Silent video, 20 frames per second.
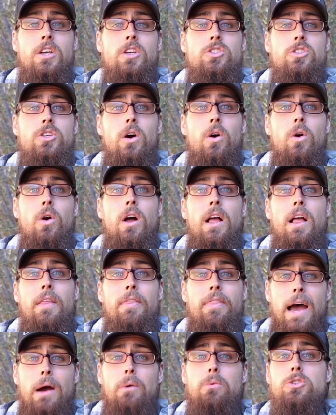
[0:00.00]
So
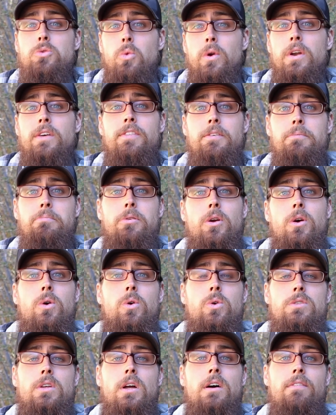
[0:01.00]
that was one of the
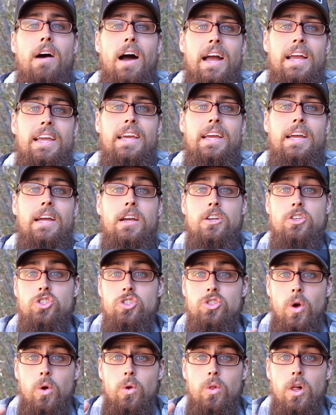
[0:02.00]
pros of hiking
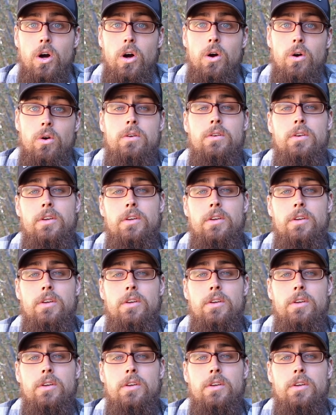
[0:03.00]
solo.